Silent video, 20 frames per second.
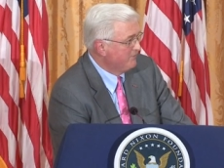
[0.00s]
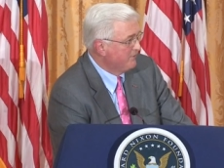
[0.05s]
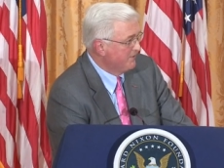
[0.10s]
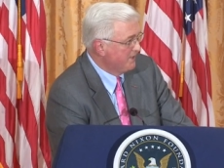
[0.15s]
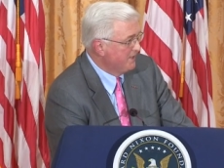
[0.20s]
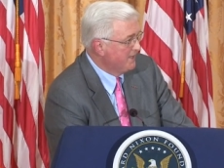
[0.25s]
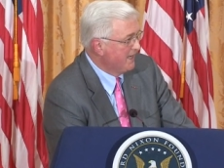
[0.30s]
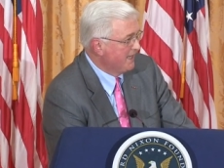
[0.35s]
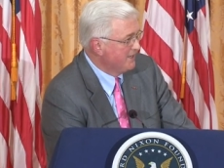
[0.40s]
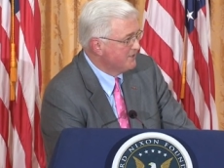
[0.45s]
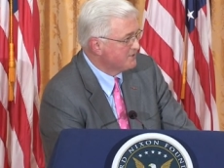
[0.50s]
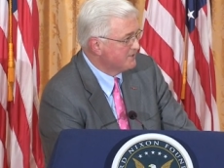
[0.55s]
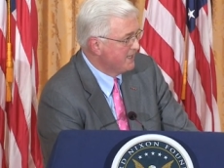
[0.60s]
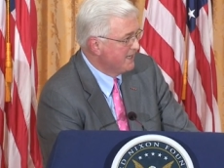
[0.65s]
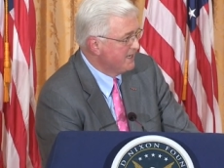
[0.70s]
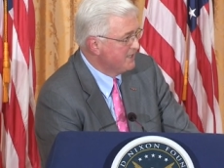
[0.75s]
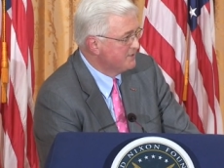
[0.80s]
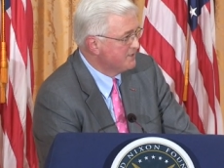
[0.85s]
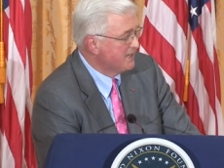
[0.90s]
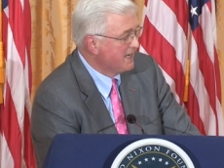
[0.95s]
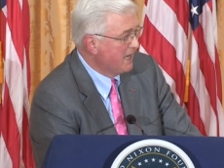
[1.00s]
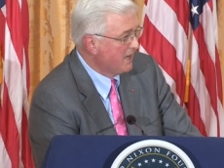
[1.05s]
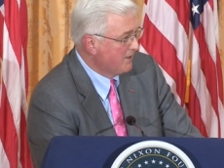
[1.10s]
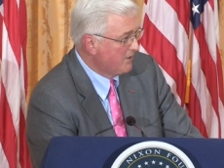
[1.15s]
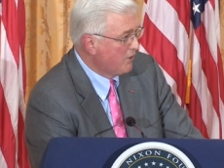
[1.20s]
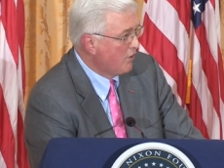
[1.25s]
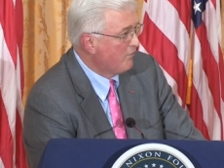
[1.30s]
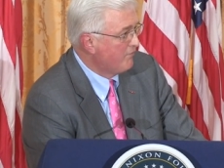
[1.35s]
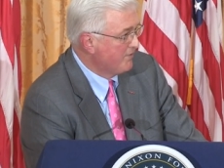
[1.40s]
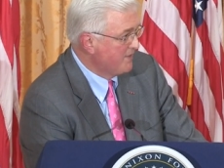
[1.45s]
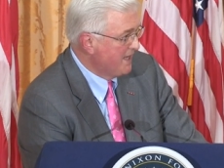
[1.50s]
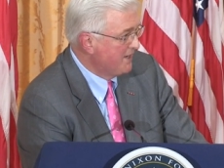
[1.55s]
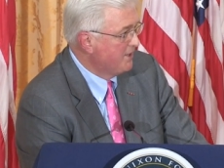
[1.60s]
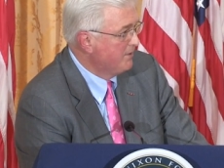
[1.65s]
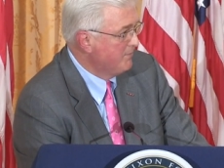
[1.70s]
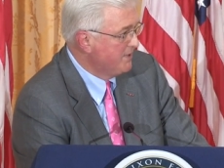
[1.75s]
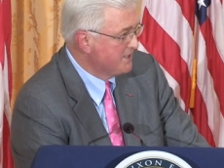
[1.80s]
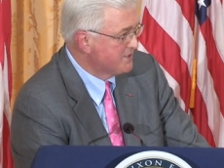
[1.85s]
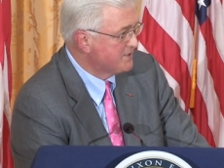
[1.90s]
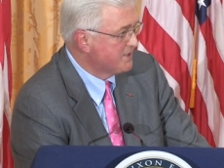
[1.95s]
for the United States, and I call for that
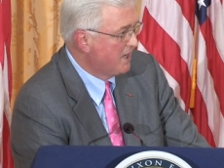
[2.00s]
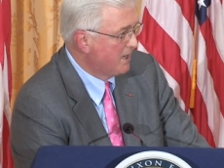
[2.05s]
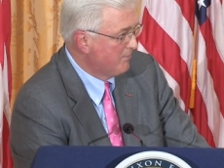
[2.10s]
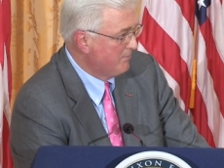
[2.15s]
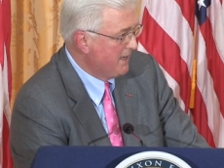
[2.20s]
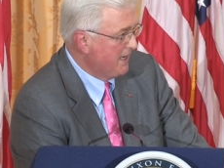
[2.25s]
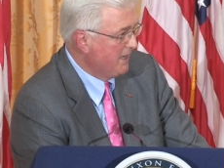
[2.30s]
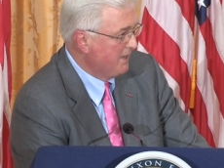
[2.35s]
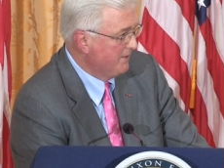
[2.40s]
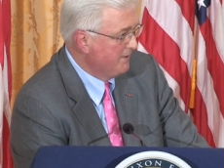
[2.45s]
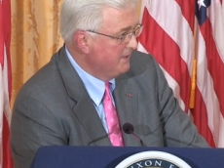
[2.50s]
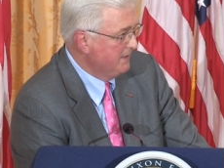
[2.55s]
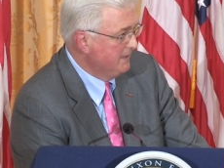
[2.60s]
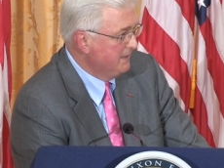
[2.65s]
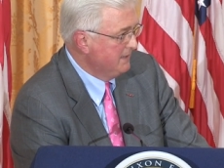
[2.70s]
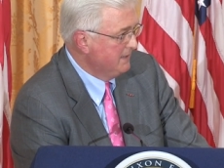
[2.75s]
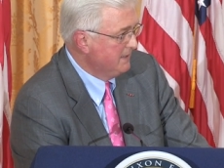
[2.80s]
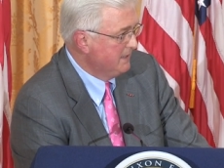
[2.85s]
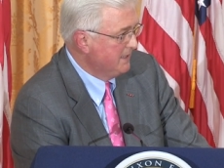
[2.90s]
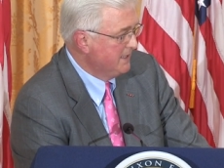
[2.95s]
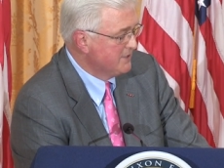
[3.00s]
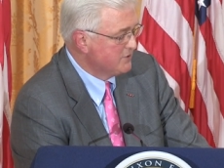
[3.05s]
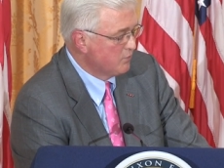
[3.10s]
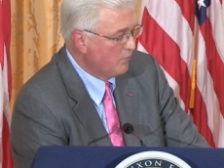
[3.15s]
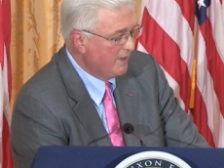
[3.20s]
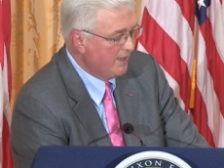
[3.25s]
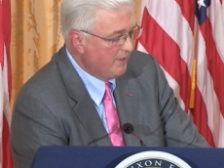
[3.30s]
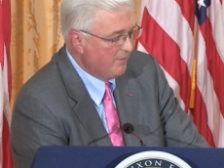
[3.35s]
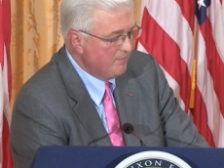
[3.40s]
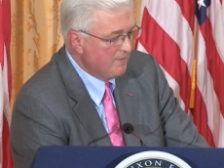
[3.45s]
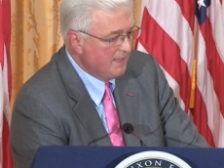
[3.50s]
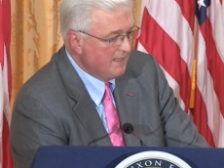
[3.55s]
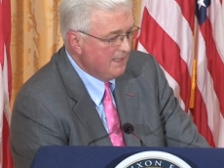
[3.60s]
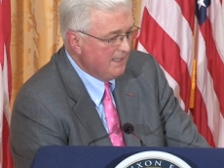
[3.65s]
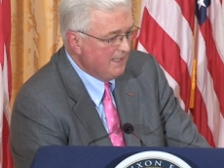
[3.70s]
to be stockpiled uh, as well.